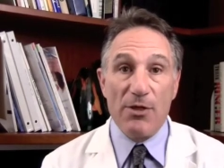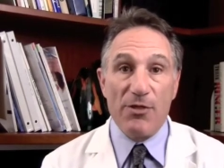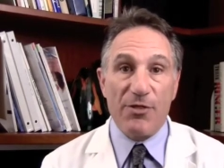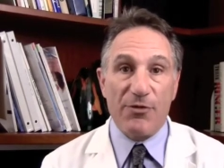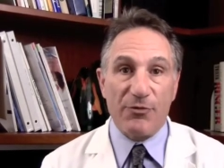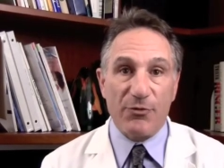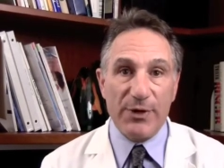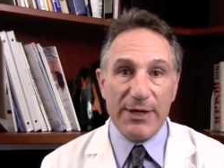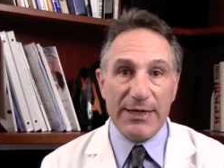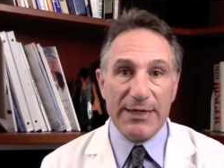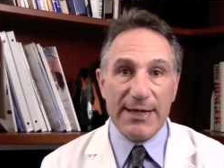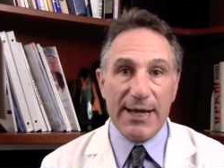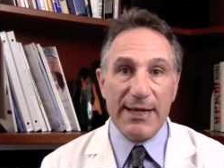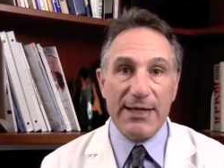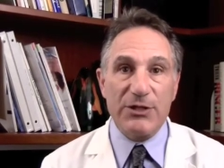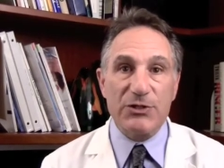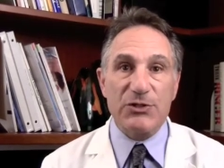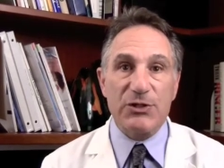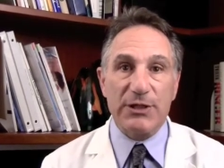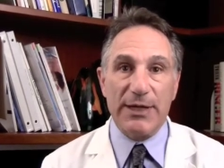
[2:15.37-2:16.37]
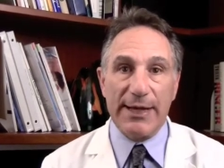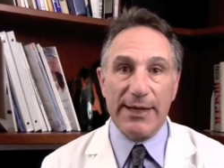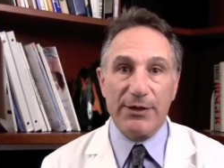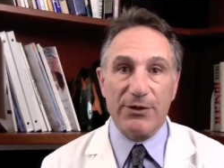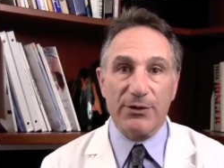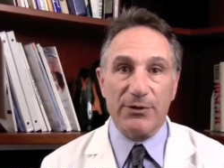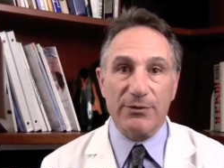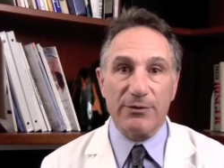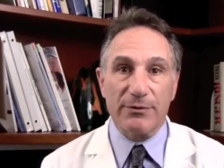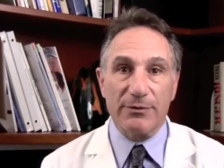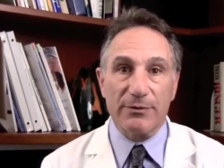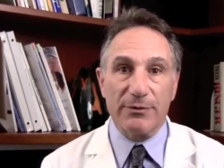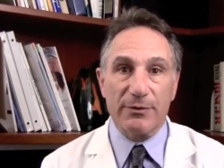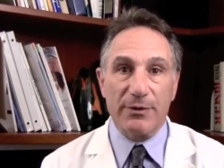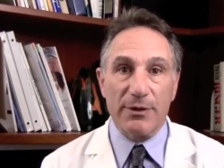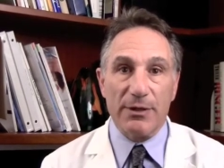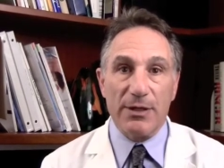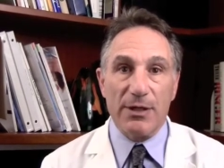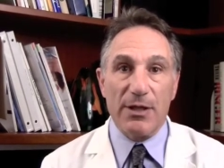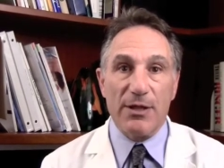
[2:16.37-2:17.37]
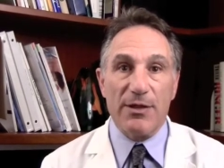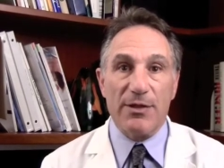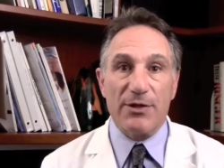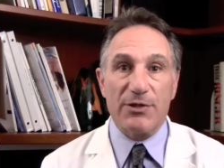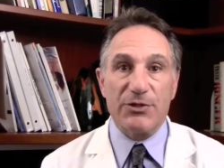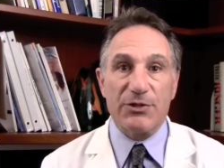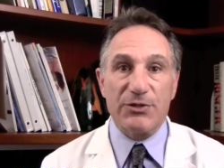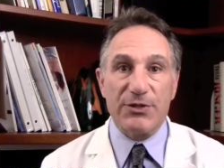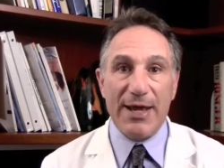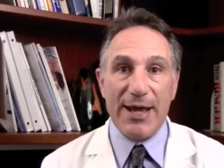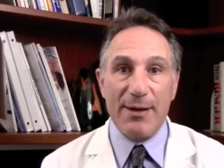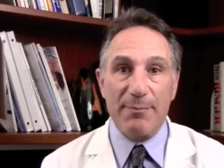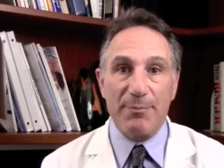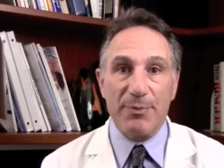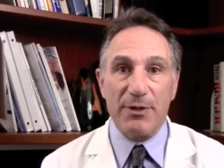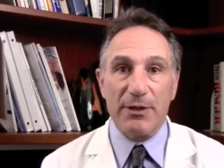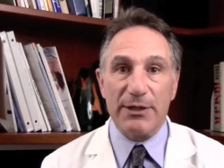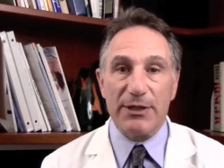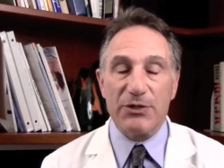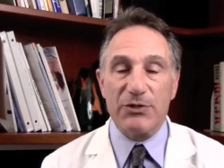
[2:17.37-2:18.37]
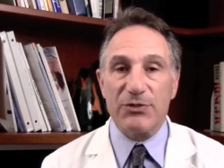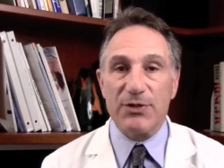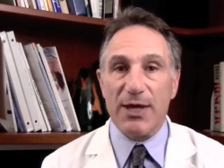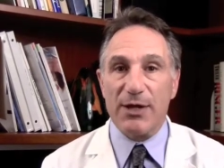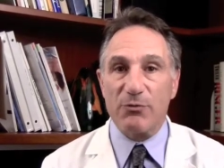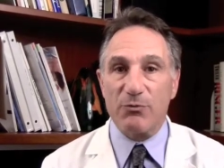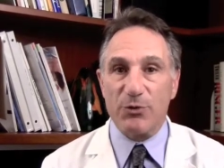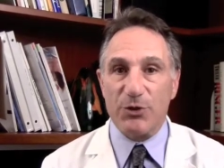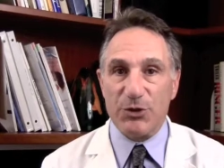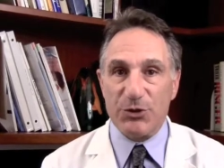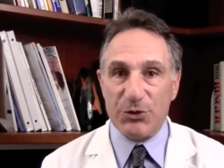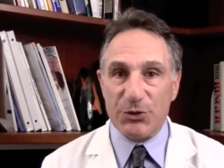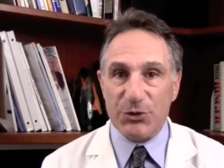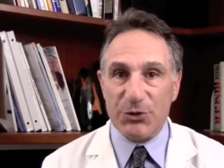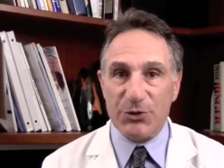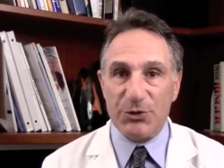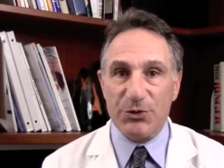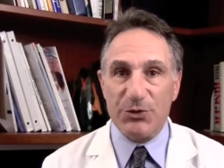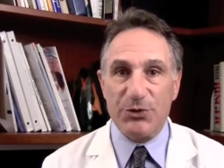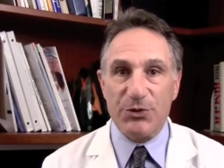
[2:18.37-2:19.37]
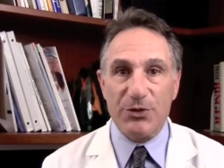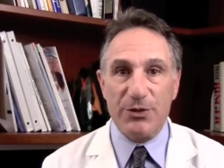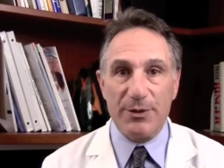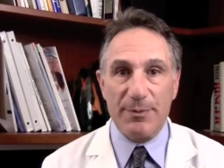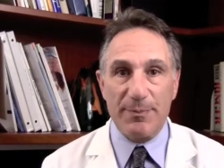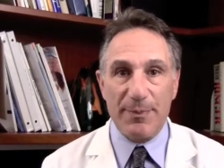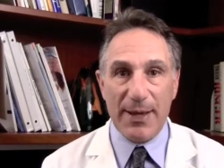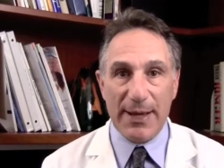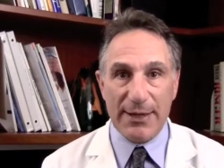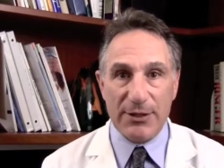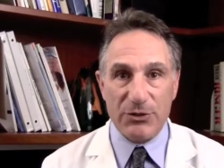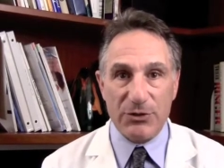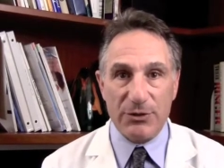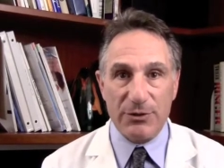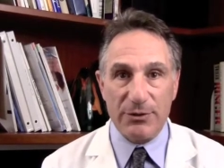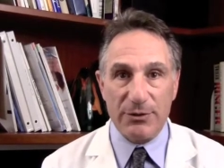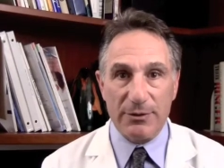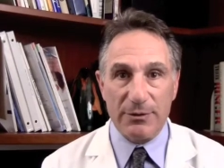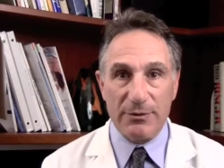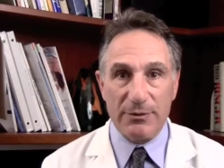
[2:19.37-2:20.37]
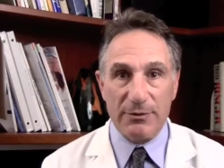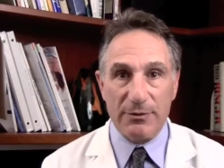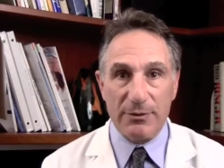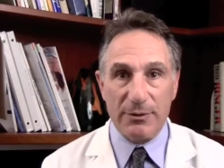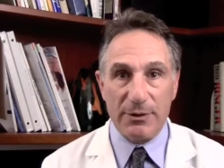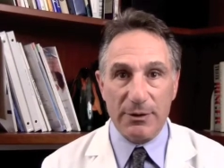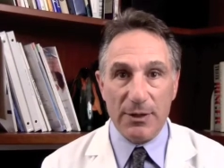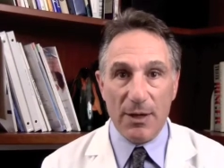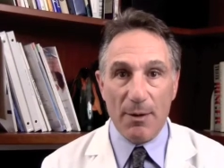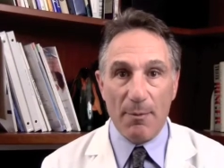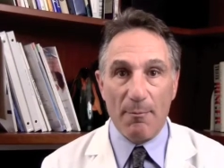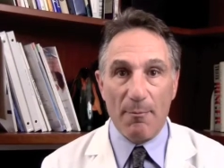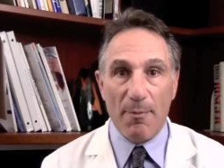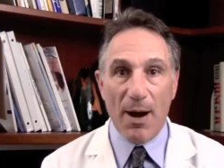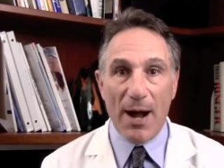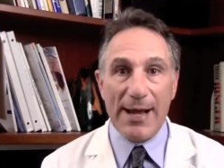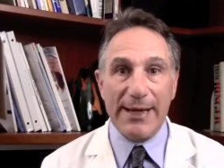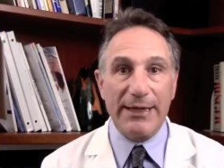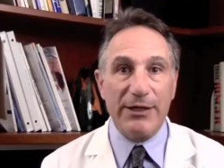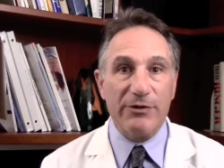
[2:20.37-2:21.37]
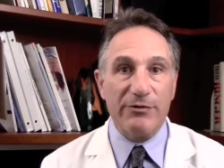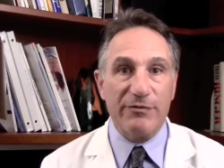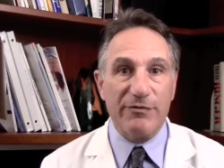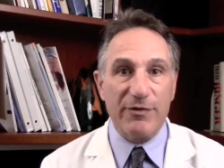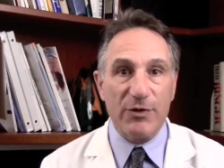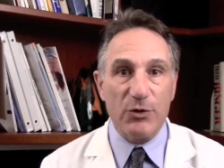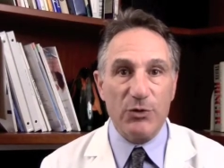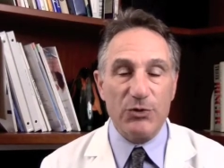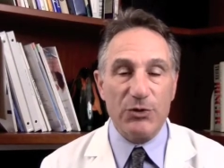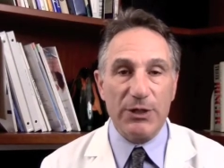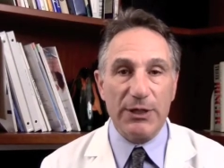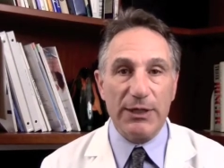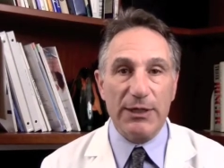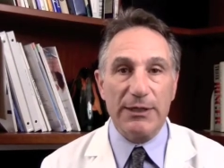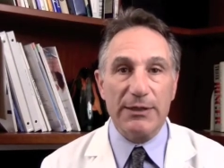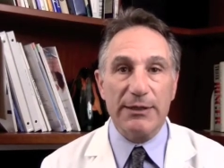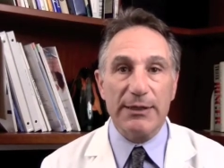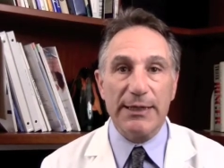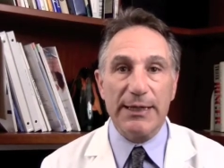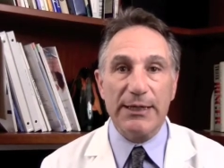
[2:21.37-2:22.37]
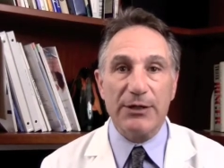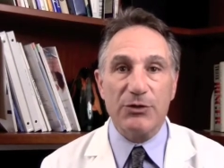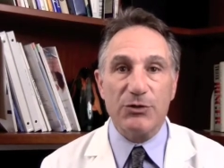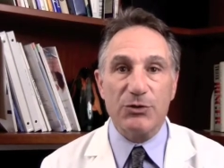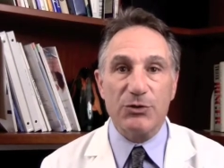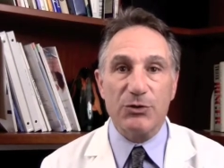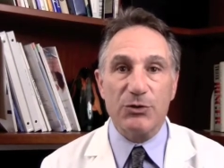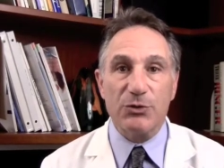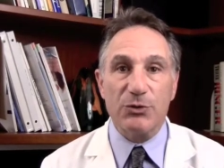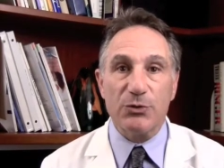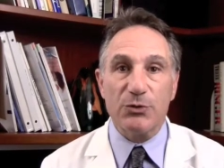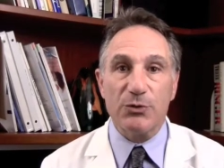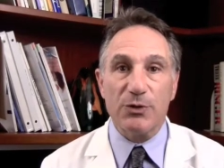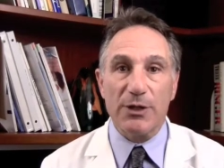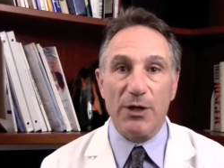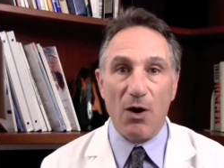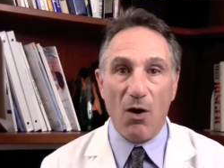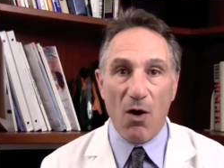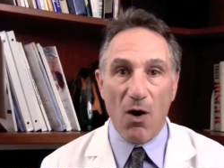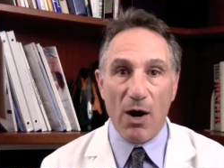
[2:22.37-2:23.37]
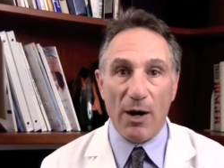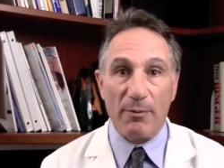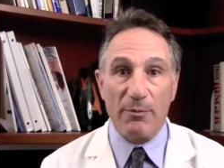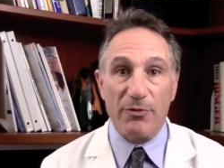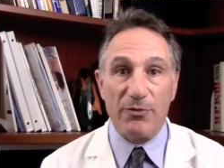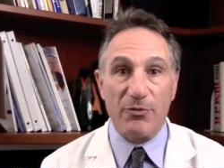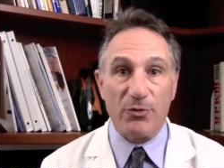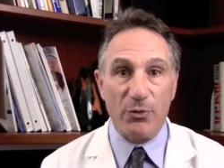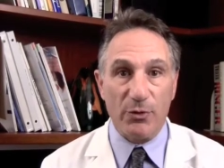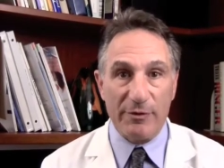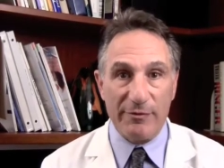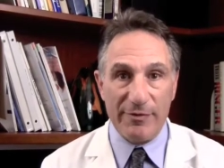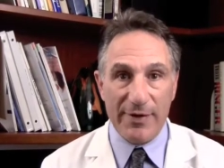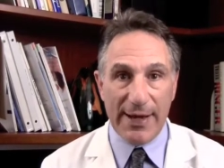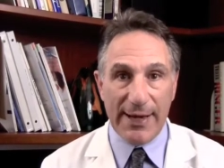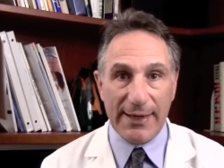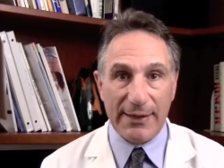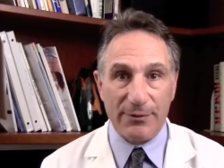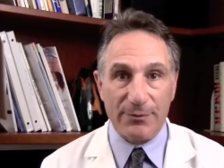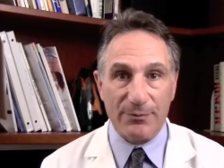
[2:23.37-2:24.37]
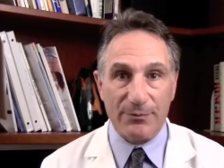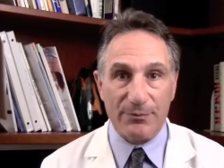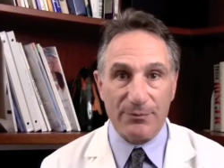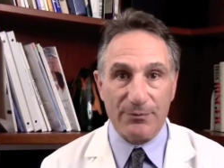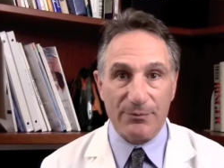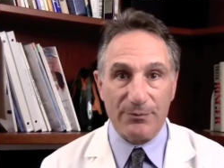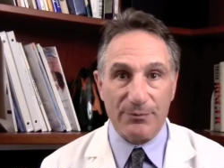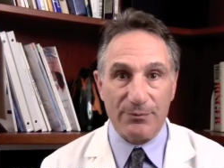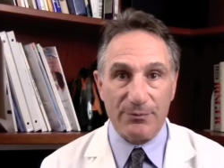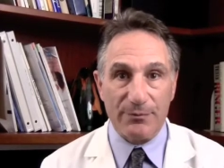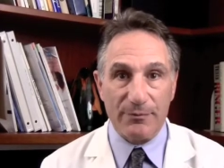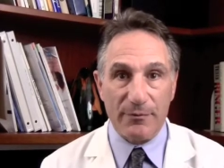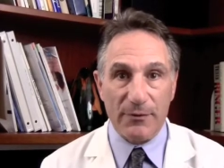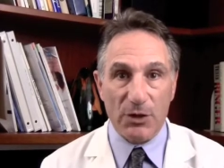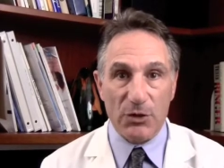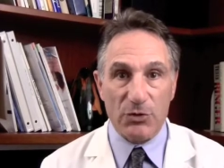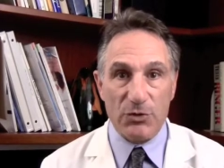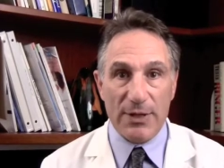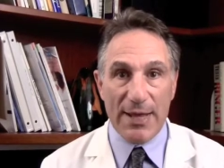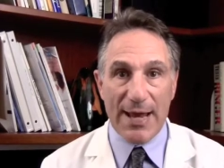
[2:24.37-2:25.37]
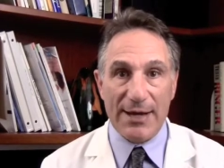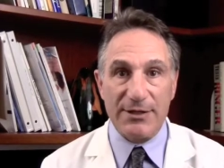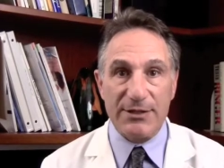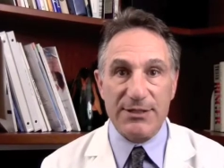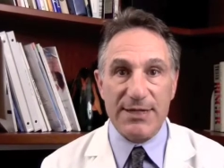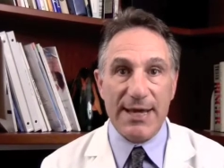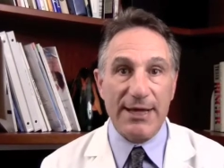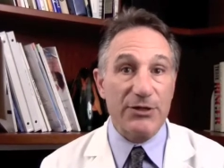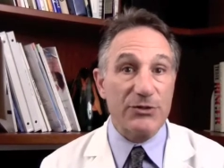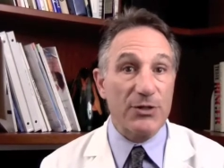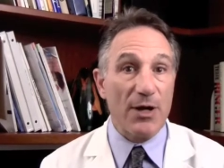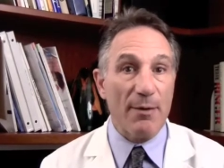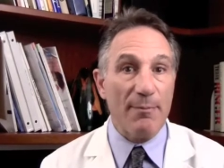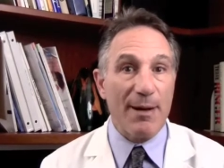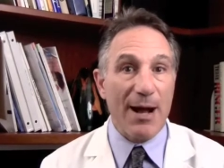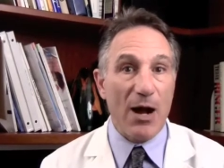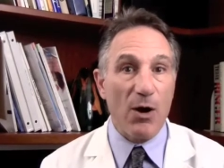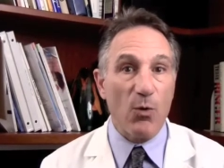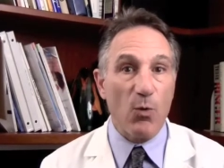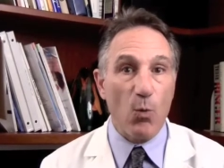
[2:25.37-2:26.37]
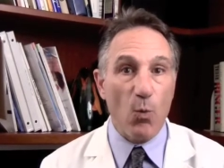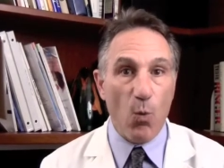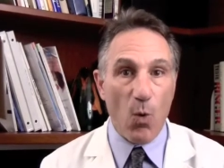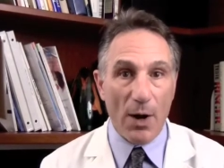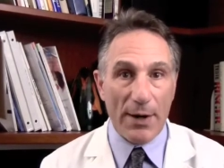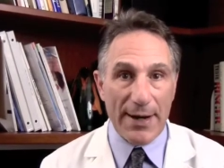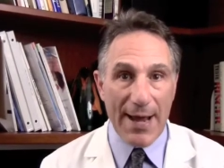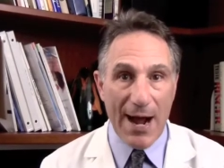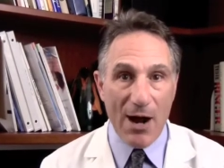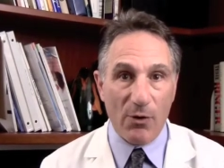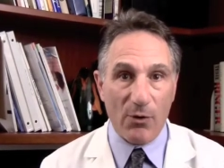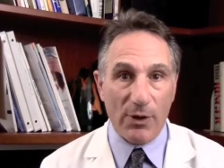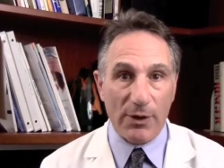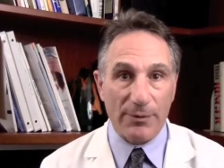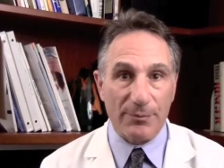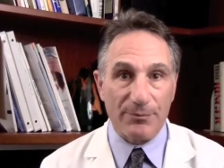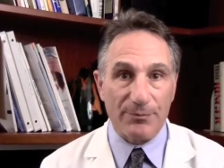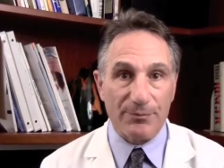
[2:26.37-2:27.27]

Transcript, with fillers: Three days later, the sample is then returned to the patient by infusing it into the arm through a vein. So that takes about one hour.